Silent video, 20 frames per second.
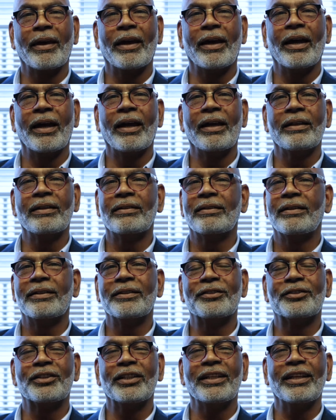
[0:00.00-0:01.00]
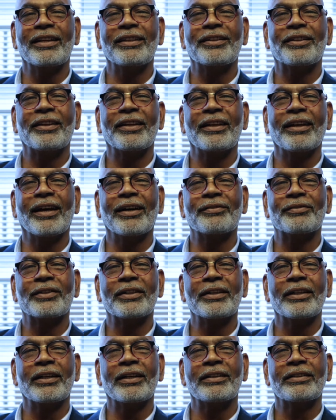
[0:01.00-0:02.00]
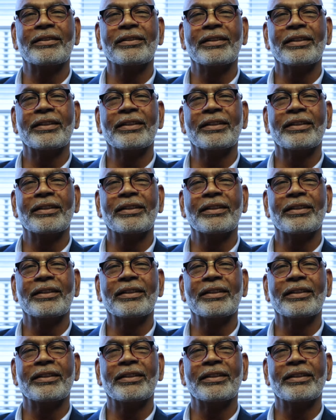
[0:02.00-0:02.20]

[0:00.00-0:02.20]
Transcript: I didn't say anything after that,